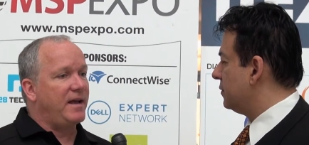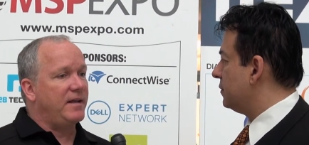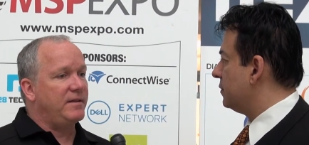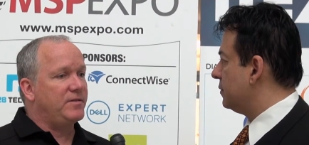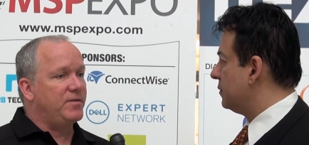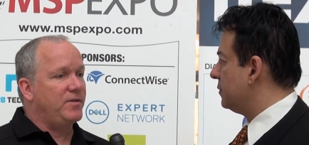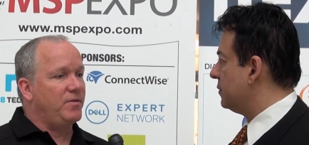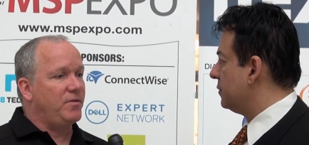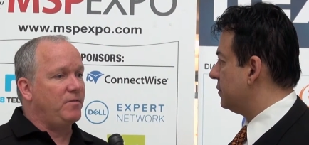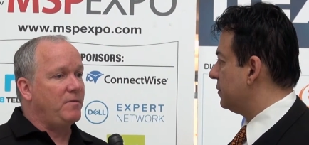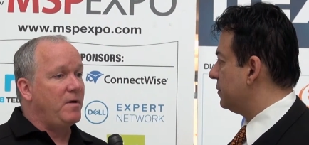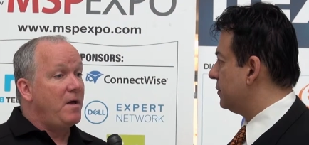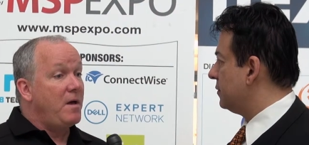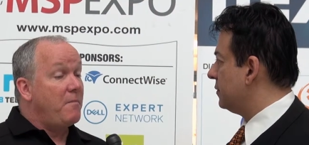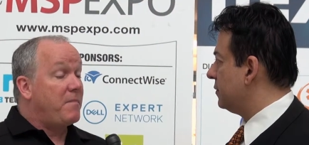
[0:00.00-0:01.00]
Speaker 1: and to
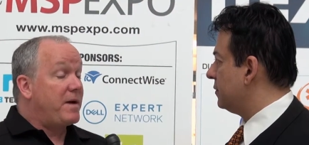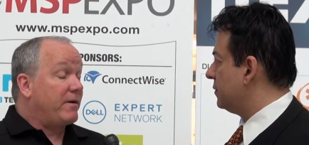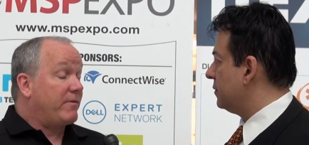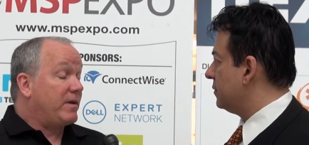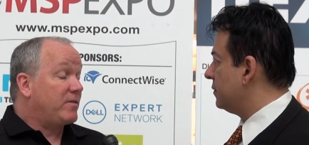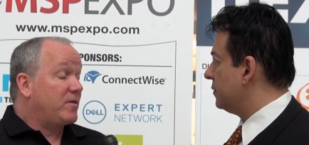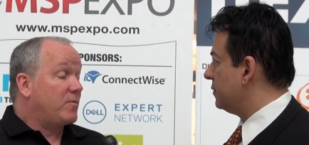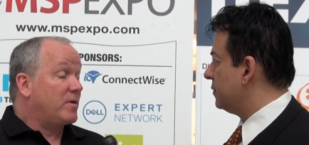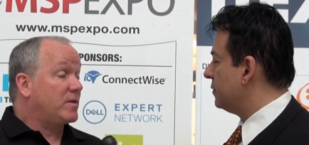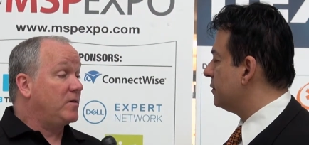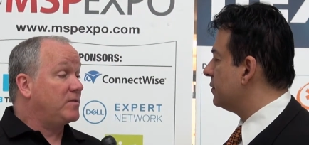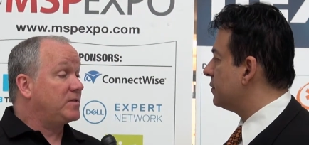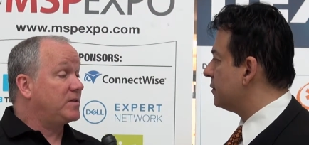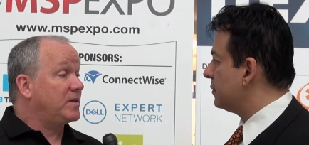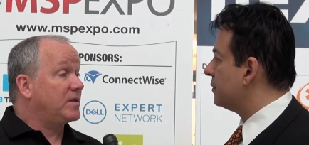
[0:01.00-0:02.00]
migrate their
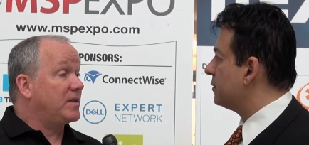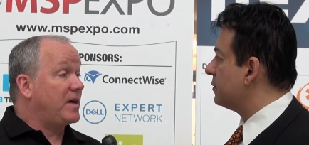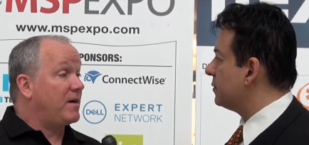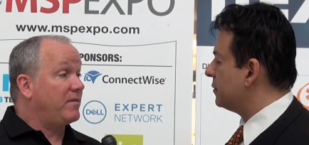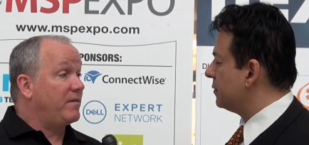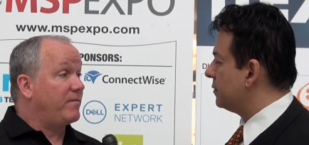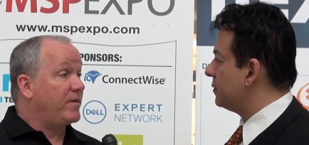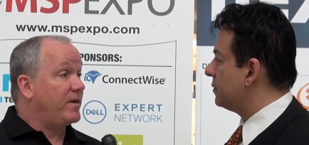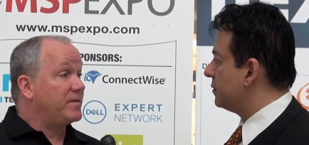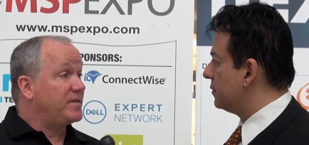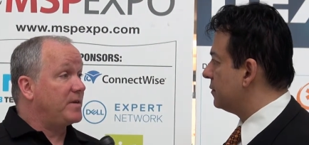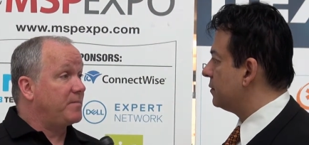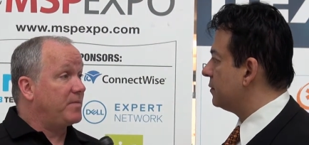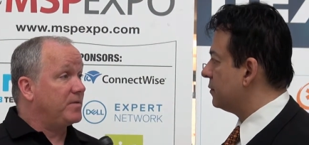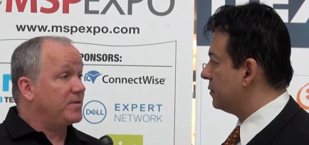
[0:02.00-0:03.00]
workloads to the cloud in a very
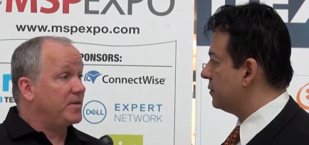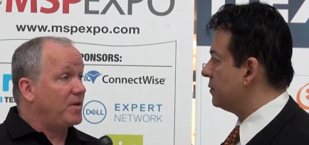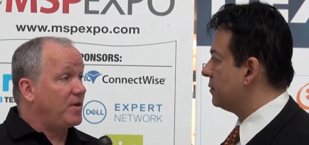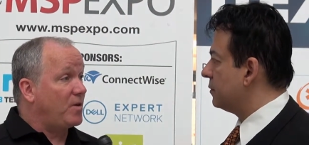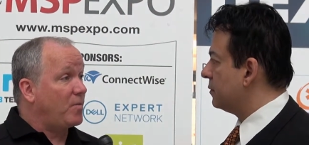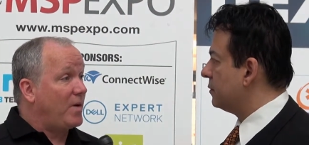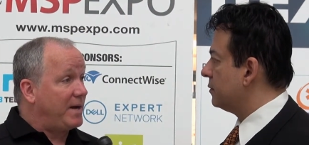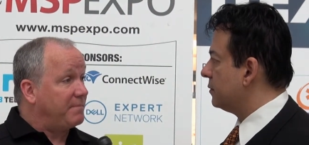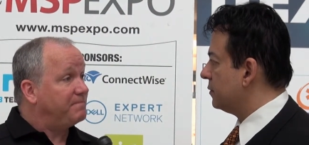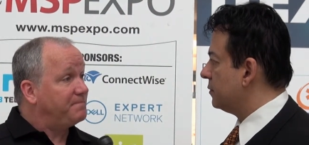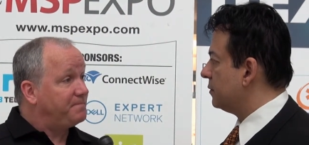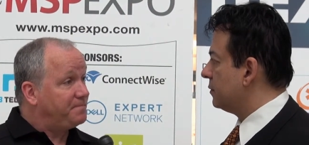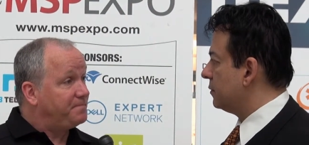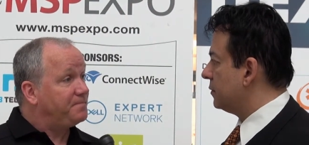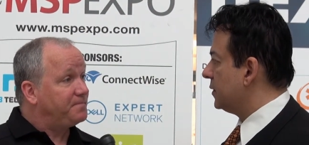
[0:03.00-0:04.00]
simple, secure way.
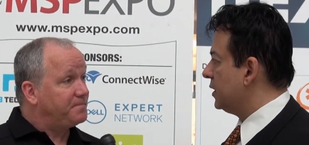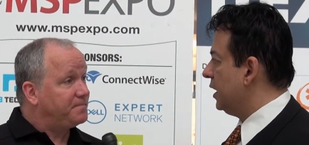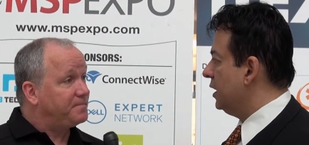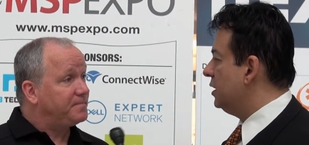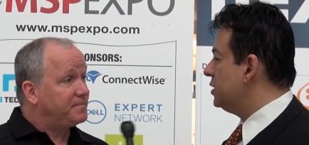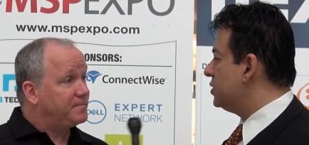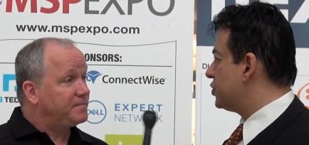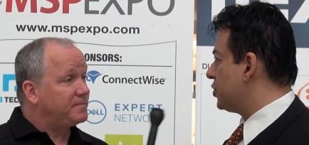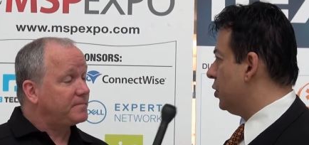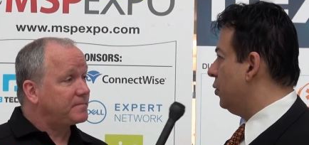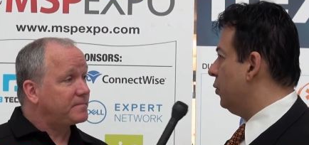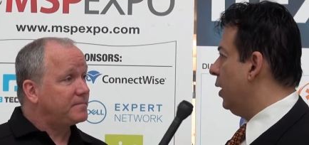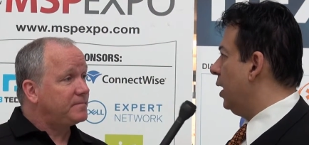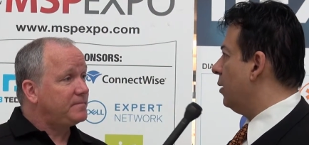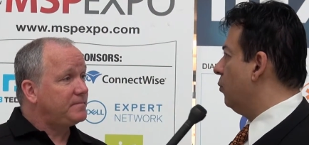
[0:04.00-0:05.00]

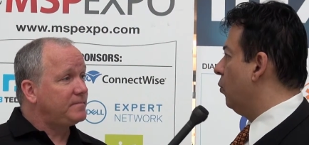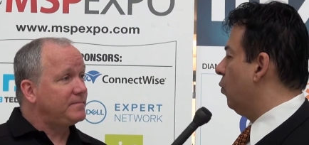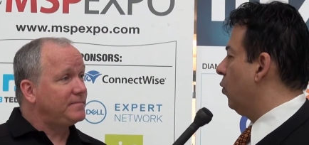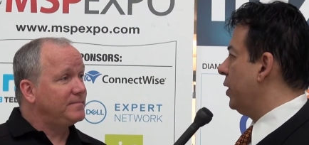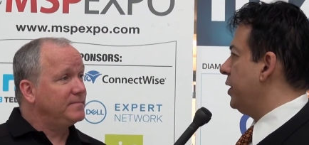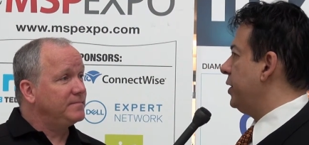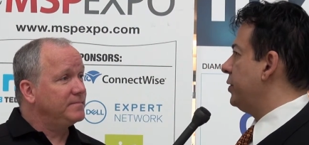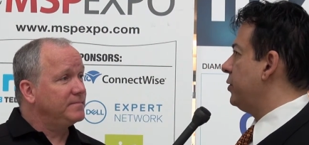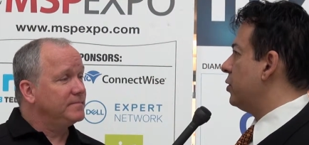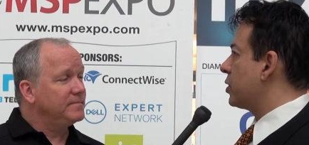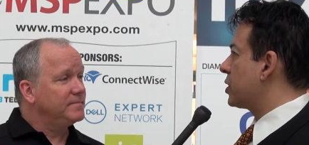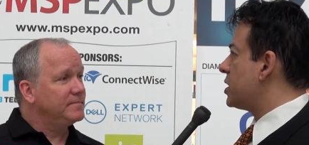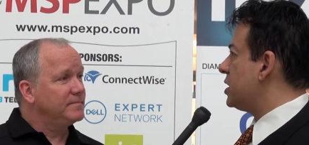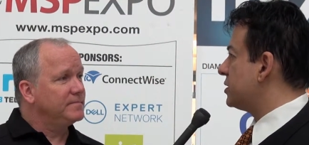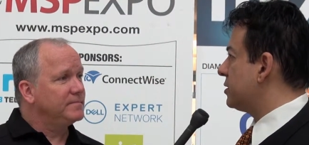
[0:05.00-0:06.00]
So um, when
Speaker 2: your
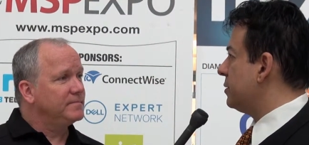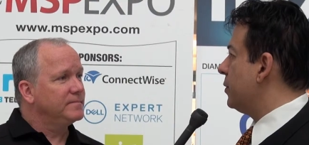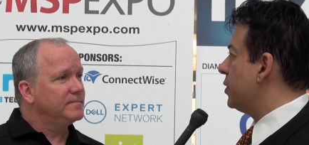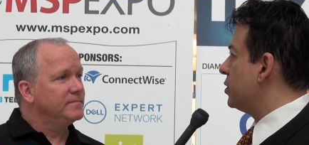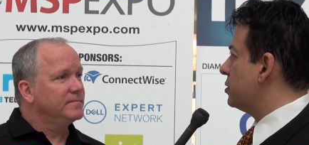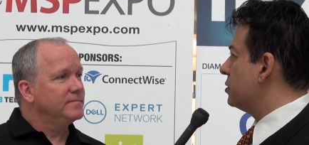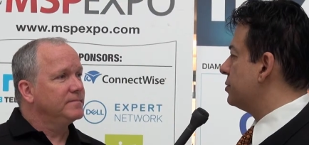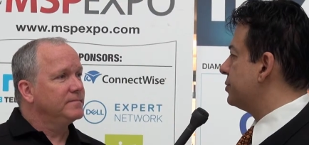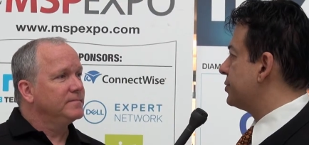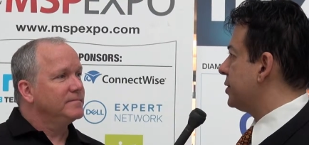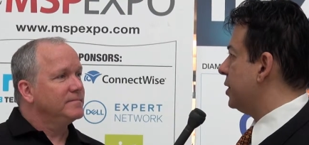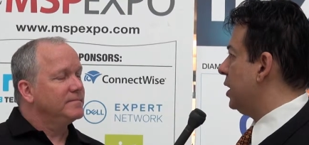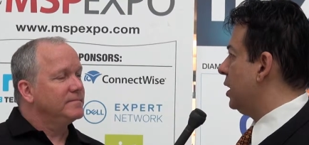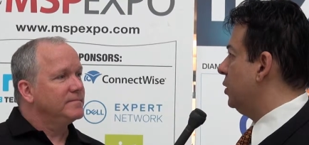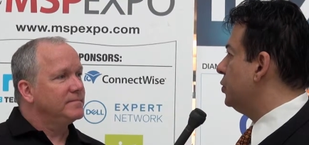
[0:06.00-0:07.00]
customers
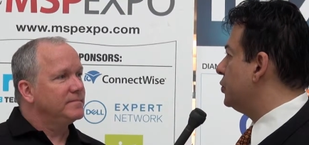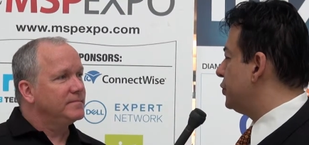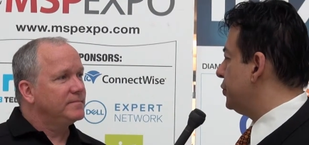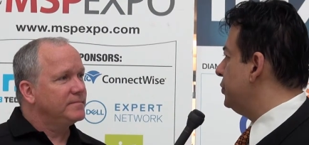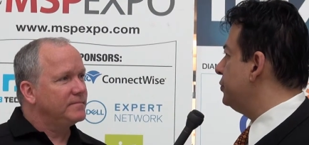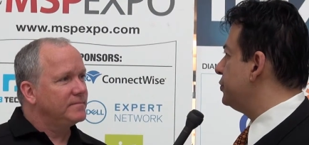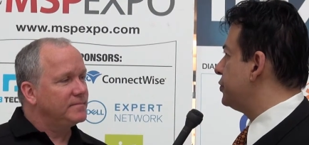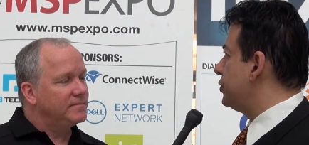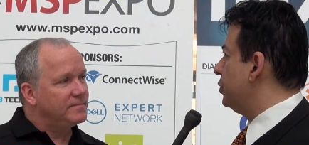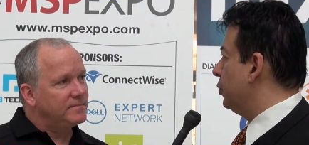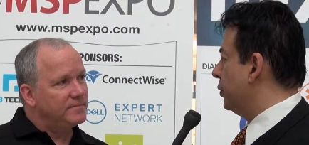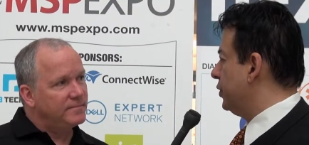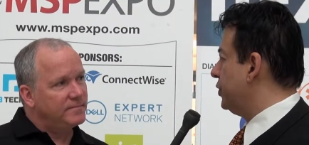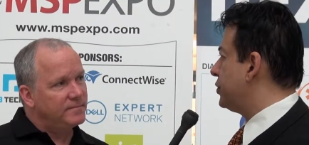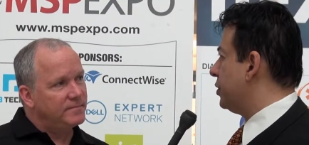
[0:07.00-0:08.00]
uh, who choose you,
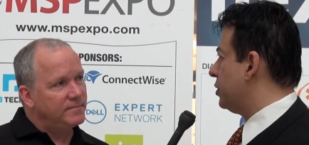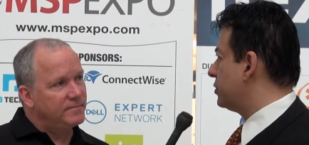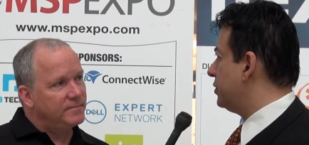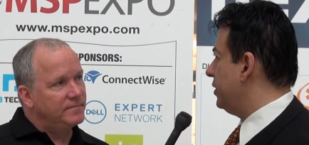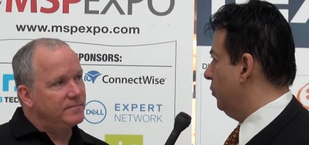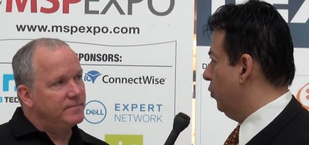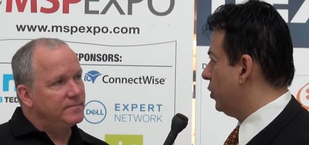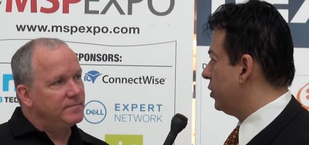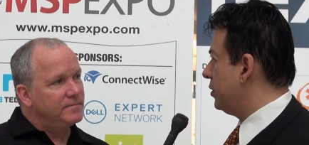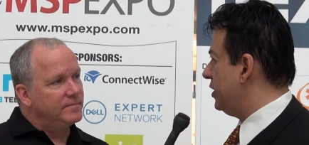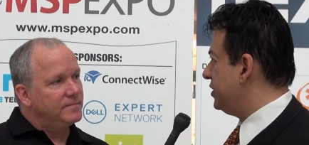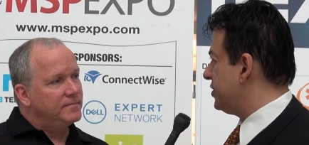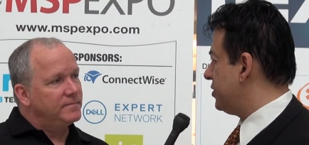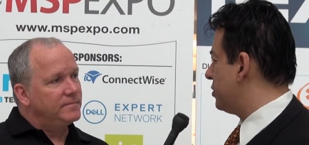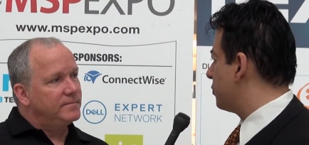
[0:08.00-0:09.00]
when you talk to them, what do they
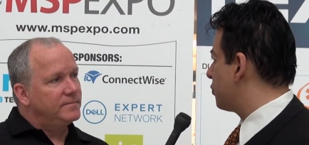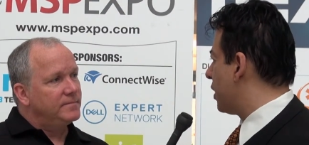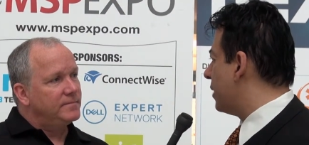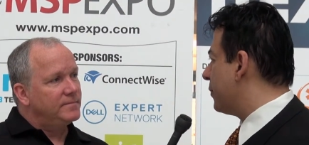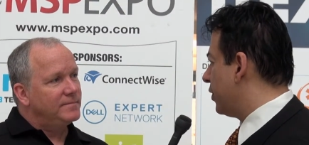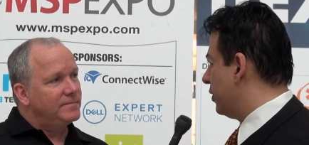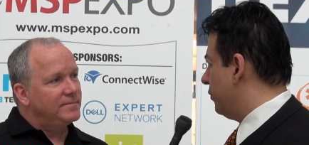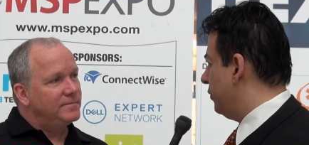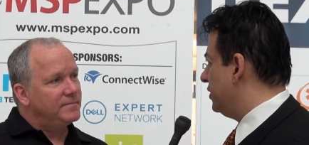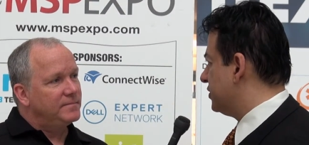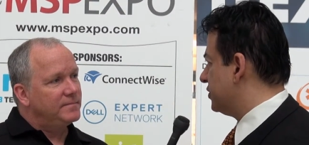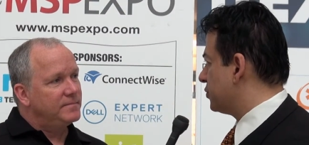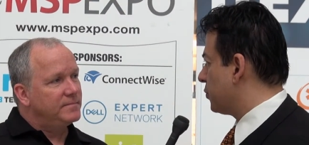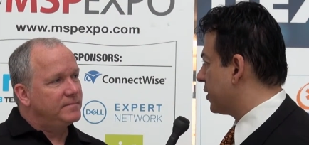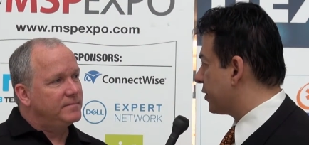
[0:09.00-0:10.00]
say Their the primary
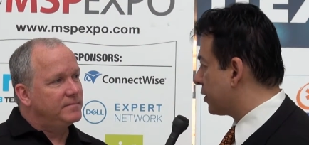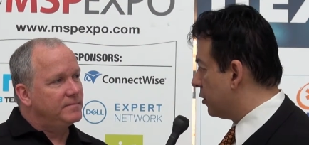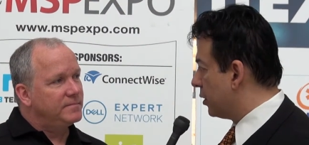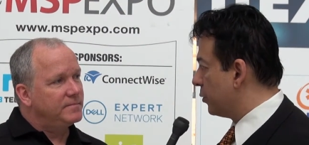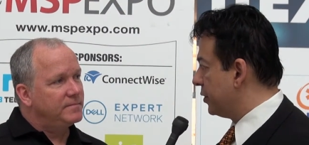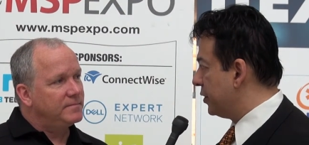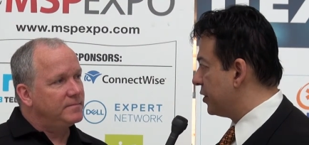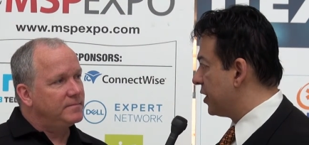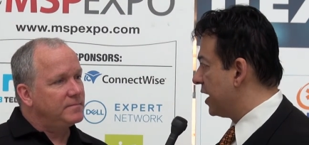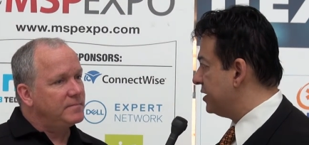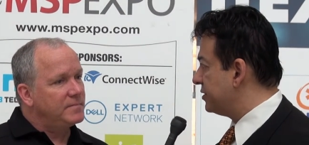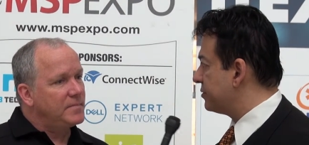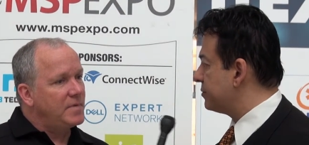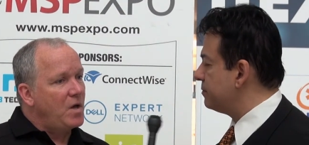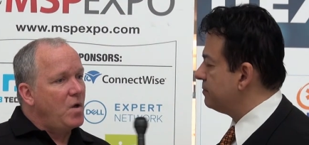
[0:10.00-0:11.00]
reasons why they're going with you
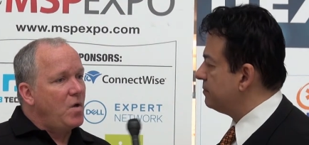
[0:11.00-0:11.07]
Speaker 1: guys?